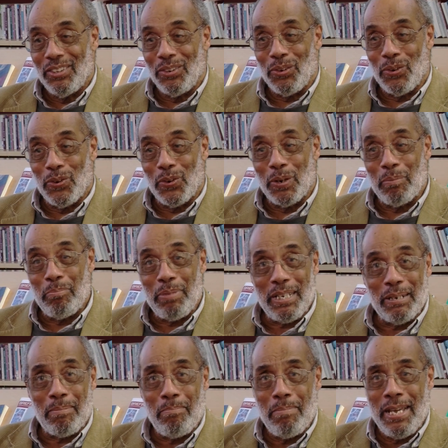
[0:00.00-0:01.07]
or be
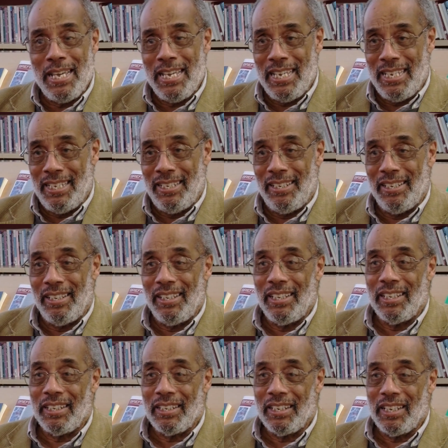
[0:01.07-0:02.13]
a maid
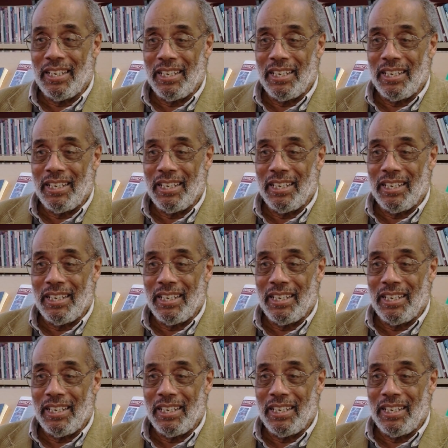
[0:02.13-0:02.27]
in,